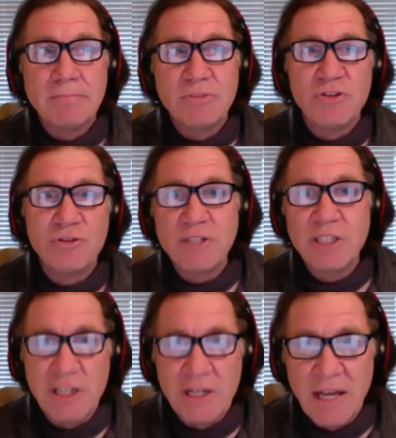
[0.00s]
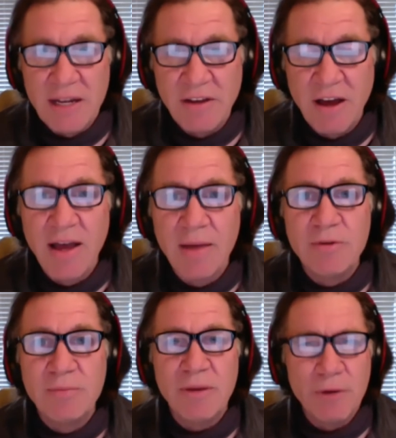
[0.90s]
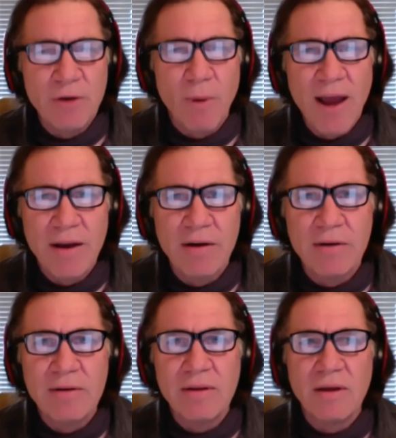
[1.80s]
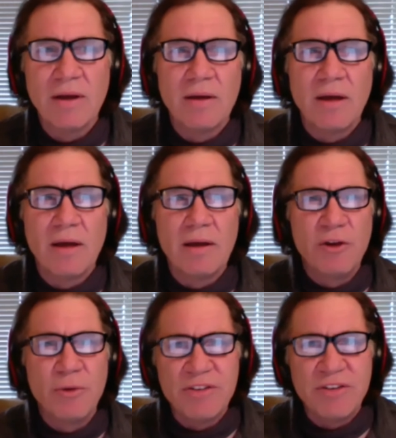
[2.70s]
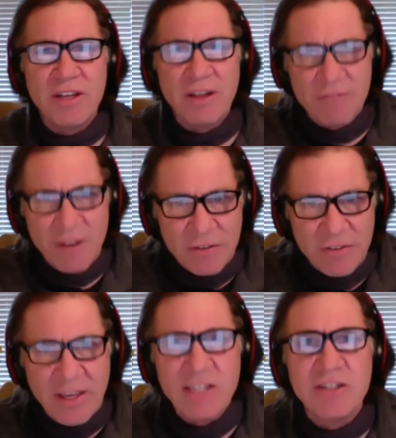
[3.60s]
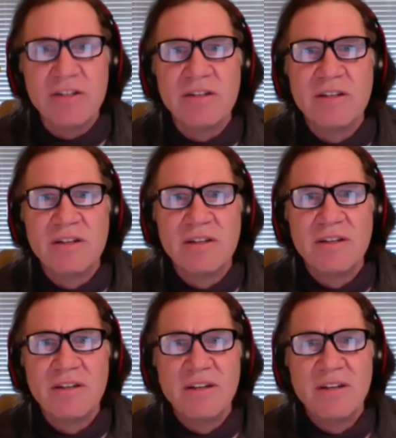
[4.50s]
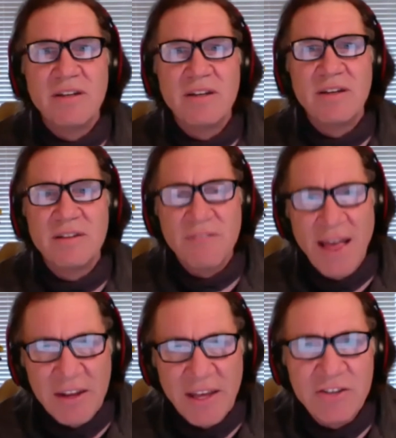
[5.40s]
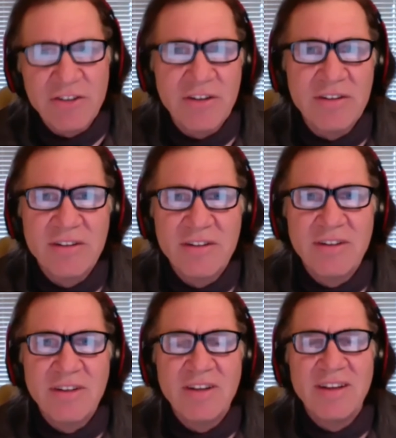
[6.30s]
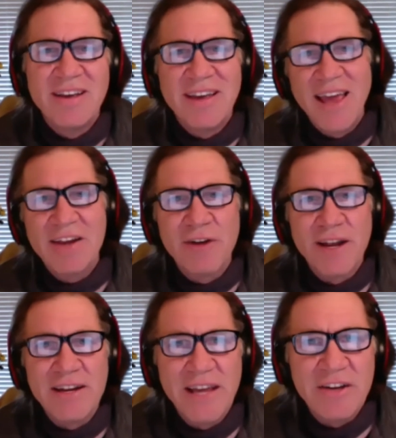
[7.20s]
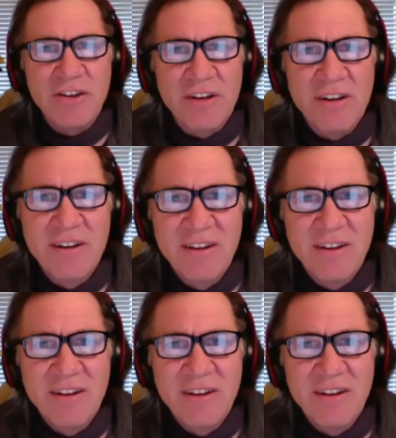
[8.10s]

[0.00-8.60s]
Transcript: stringent at times, but required heuristic of verification, validation, and accreditation